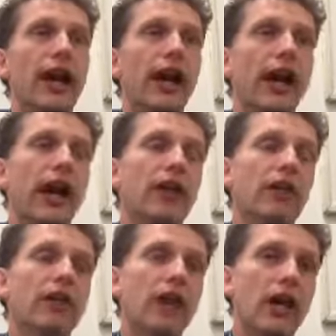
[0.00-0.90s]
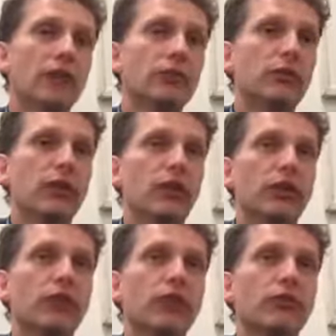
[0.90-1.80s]
And the outcome of the
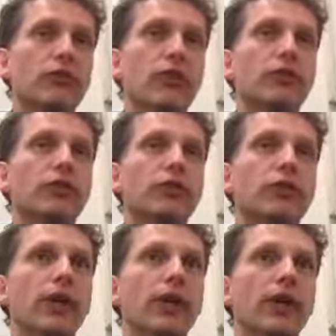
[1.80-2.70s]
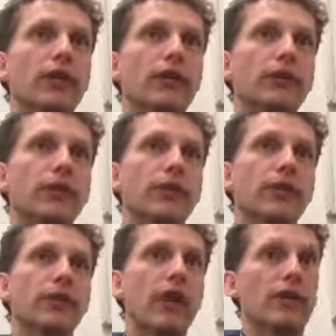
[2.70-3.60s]
audit, what you try to do is
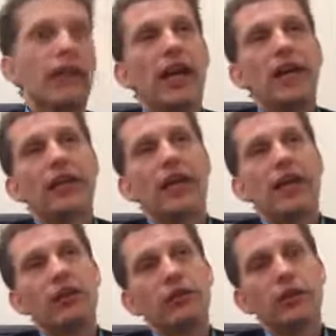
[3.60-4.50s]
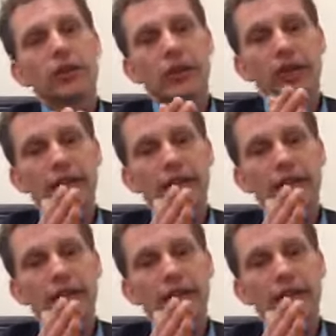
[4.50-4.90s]
you have an actual